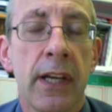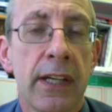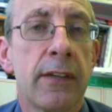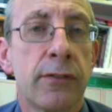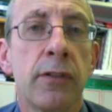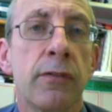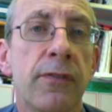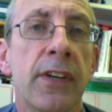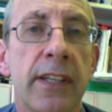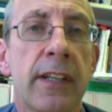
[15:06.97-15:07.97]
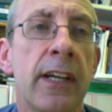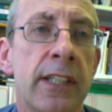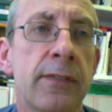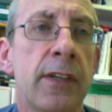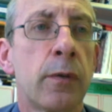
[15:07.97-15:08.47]
gives you further
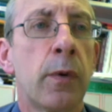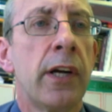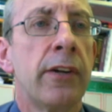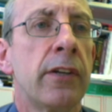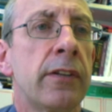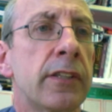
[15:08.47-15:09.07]
lines of inquiry on